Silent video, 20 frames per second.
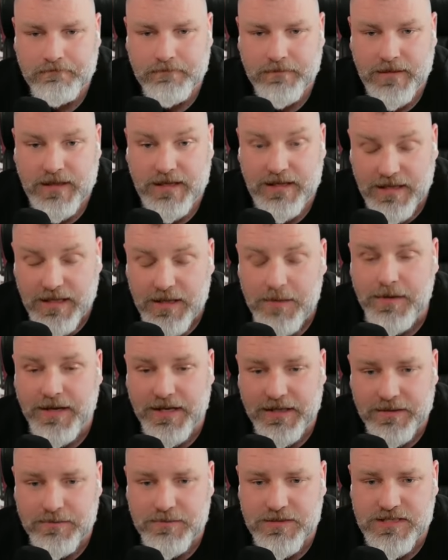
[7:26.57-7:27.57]
he
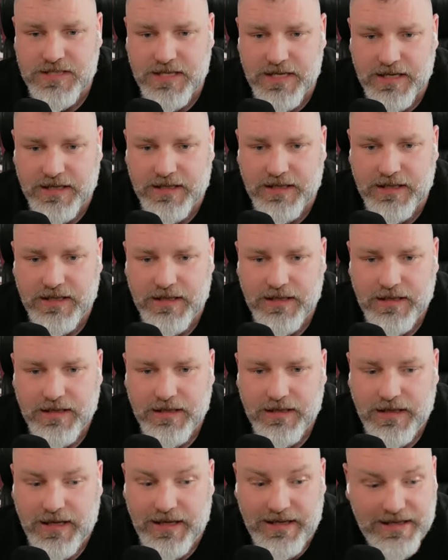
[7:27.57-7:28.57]
made the mistake
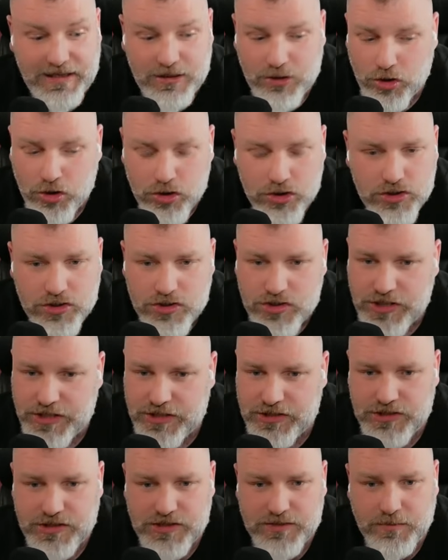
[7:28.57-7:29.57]
and he couldn't
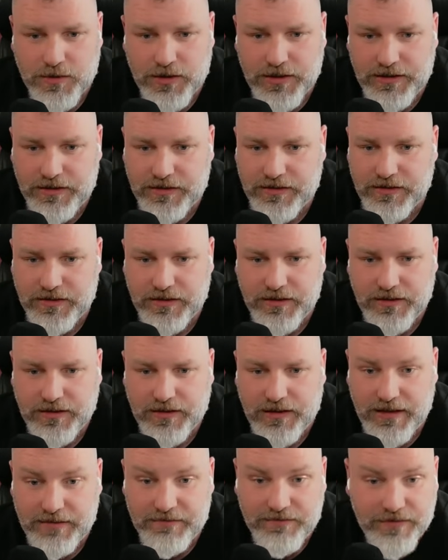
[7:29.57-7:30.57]
change his mind.
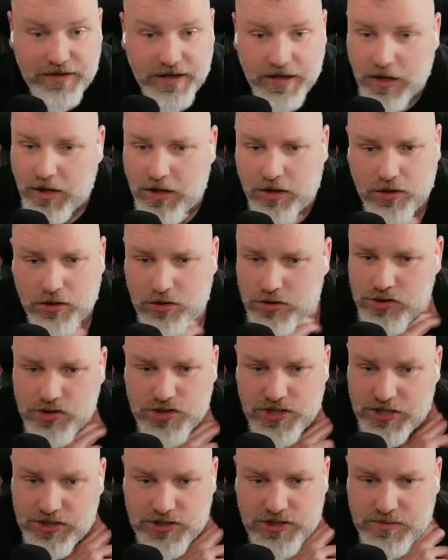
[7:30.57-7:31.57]
And VAR couldn't
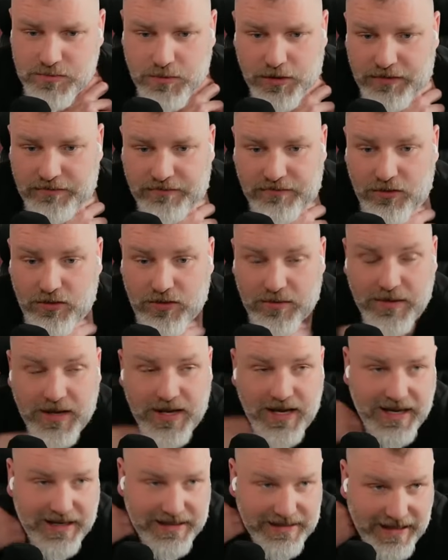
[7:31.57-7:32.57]
change his mind for him.
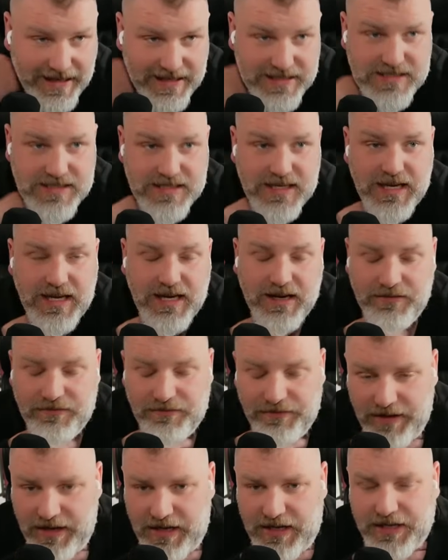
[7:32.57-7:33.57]
And that's a
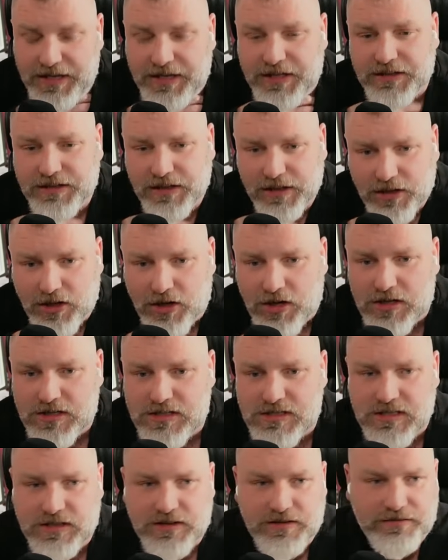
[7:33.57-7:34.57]
failing in the
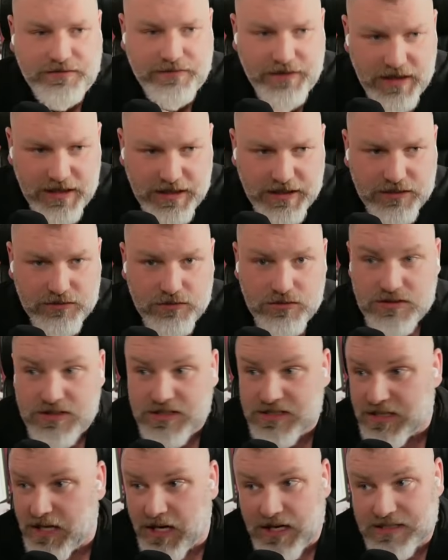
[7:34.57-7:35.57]
laws and it's failing in the rules and
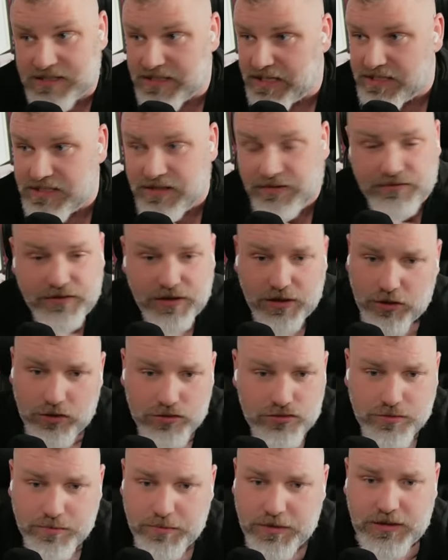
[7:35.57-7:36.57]
it's cost Aston Villa
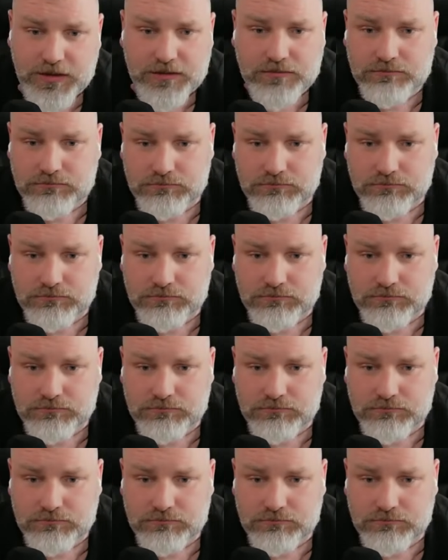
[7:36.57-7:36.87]
100 million.